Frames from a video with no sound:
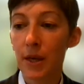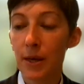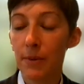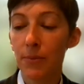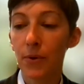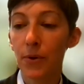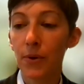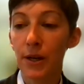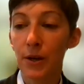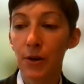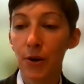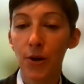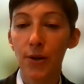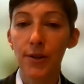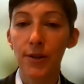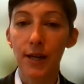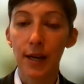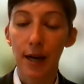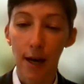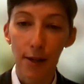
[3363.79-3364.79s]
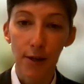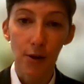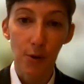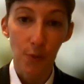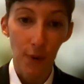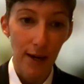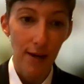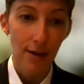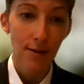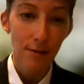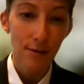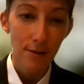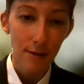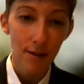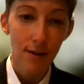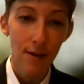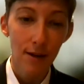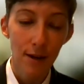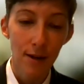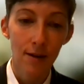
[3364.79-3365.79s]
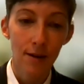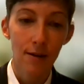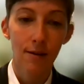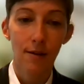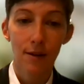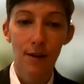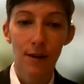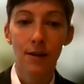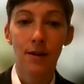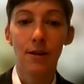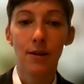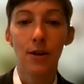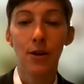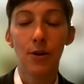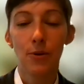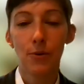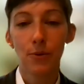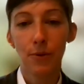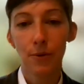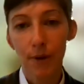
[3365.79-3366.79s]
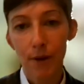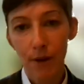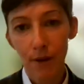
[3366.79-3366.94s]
people in all the other ways uh, in you know